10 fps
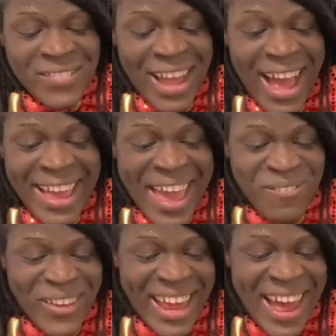Oh, I
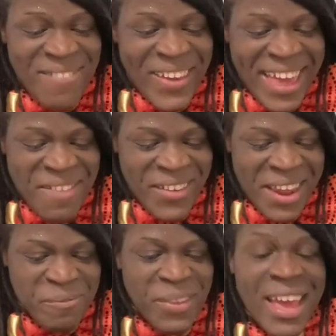can't pick it up. I can't pick
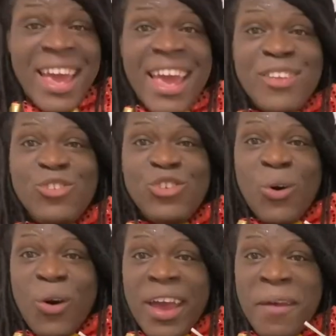it up.
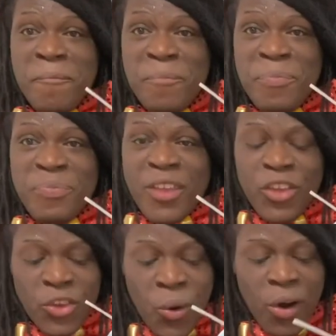Enjoy
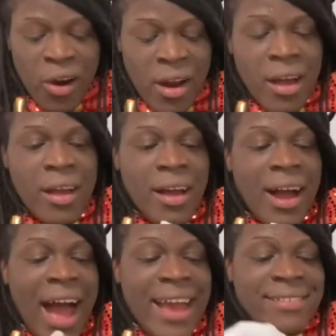your
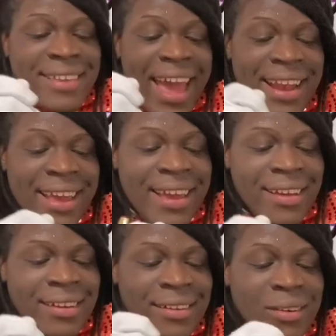ice candy
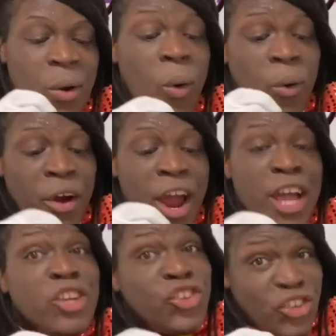or
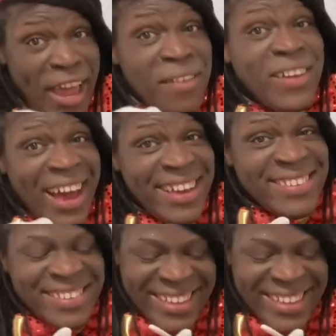shaved ice.